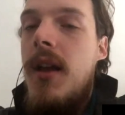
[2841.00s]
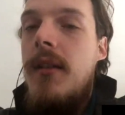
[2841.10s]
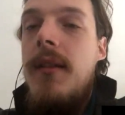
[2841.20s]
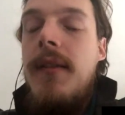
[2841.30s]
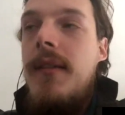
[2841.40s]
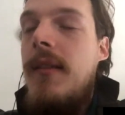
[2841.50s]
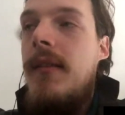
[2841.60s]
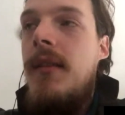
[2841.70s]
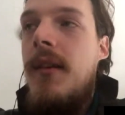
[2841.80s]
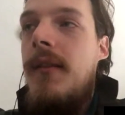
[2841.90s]
this
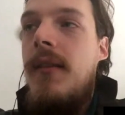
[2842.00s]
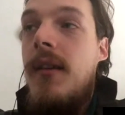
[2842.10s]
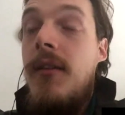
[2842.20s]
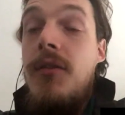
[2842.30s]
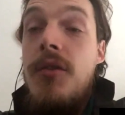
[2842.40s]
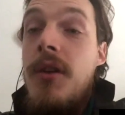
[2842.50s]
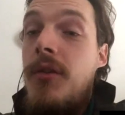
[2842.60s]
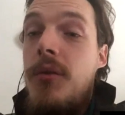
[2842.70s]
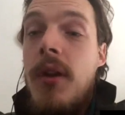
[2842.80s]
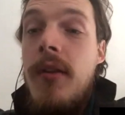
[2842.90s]
season has turned
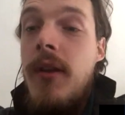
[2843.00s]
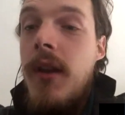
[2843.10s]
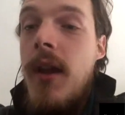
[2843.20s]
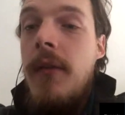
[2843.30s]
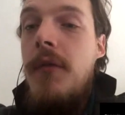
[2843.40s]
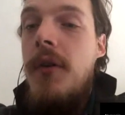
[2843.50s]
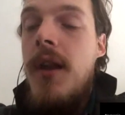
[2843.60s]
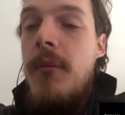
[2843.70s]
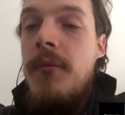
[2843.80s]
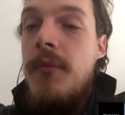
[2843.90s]
into a living hell for
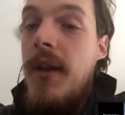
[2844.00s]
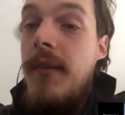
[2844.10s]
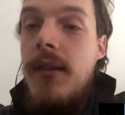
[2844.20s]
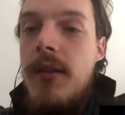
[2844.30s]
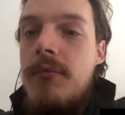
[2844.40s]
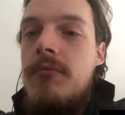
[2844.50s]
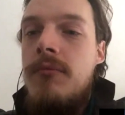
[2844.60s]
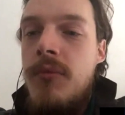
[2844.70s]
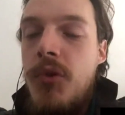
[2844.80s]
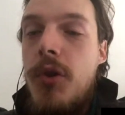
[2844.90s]
them, basically
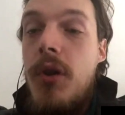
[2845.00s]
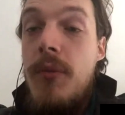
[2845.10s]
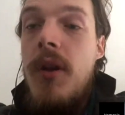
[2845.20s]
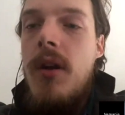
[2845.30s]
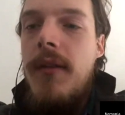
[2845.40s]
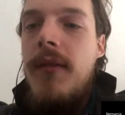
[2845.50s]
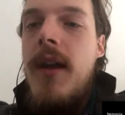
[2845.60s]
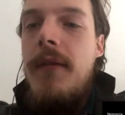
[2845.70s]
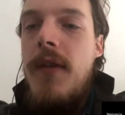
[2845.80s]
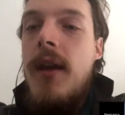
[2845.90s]
solely because of
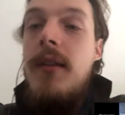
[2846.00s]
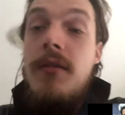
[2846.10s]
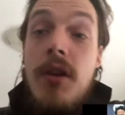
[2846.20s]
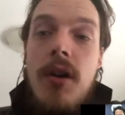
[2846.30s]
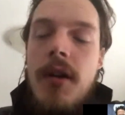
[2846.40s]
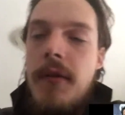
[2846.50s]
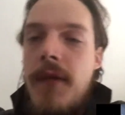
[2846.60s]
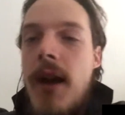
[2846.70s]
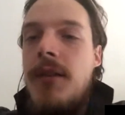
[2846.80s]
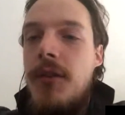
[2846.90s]
that fact, and there are other
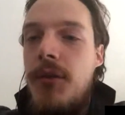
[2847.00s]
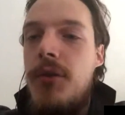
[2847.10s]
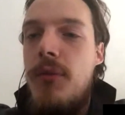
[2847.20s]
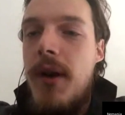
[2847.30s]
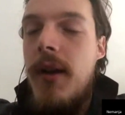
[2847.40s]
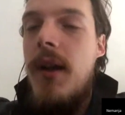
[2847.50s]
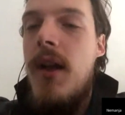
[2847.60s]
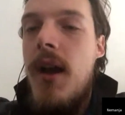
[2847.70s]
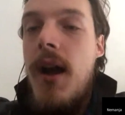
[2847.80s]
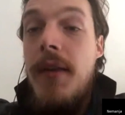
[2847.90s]
factors too, but
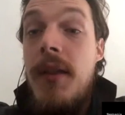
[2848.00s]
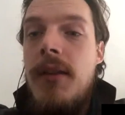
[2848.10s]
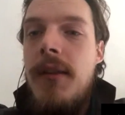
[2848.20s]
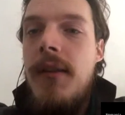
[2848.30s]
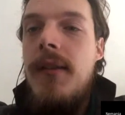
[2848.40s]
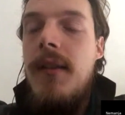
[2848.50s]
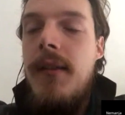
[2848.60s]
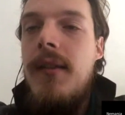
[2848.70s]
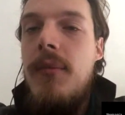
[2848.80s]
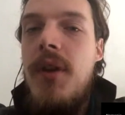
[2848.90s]
I think this
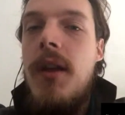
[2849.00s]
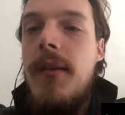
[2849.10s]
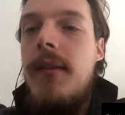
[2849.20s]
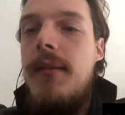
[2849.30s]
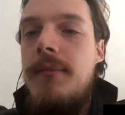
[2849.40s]
is the biggest.